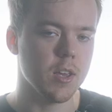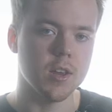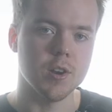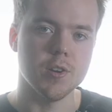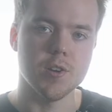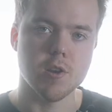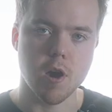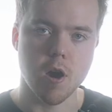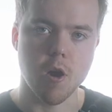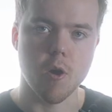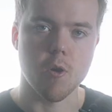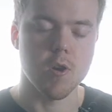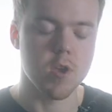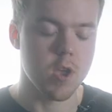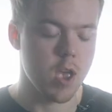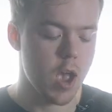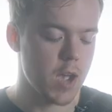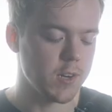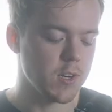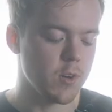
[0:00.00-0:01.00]
No,
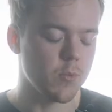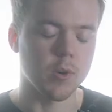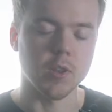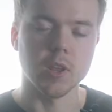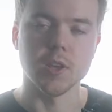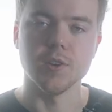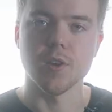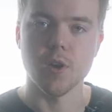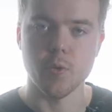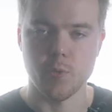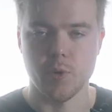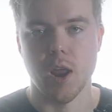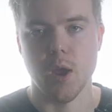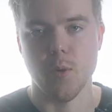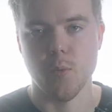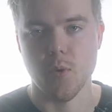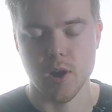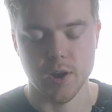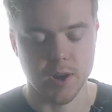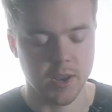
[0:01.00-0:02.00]
I didn't really know what I
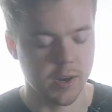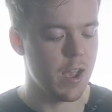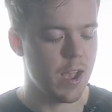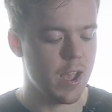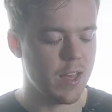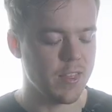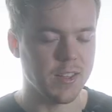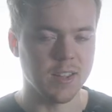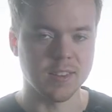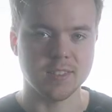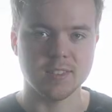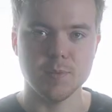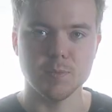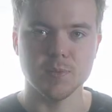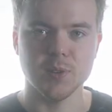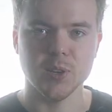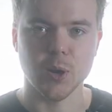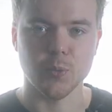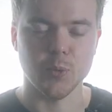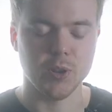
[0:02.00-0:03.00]
wanted. It
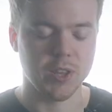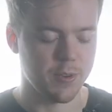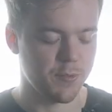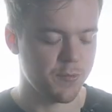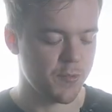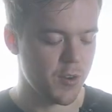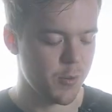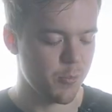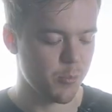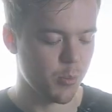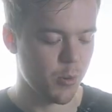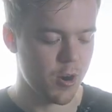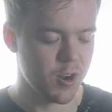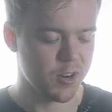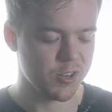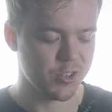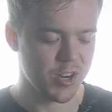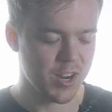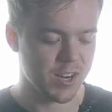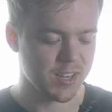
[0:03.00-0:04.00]
seems like a really fun
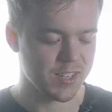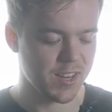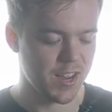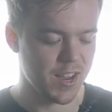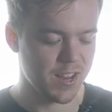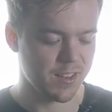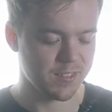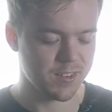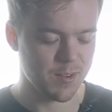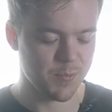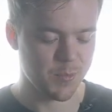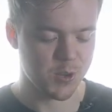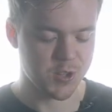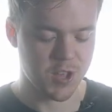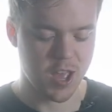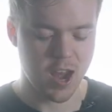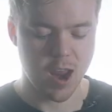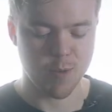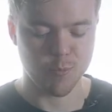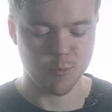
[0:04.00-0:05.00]
project and something
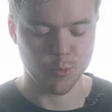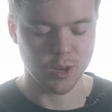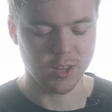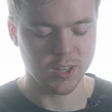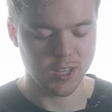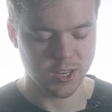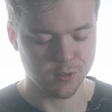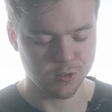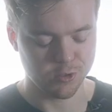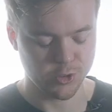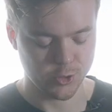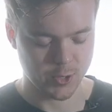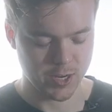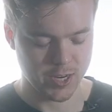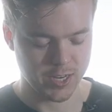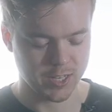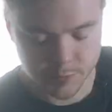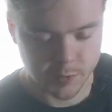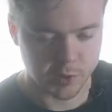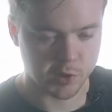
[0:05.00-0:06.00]
that I'm really enjoying.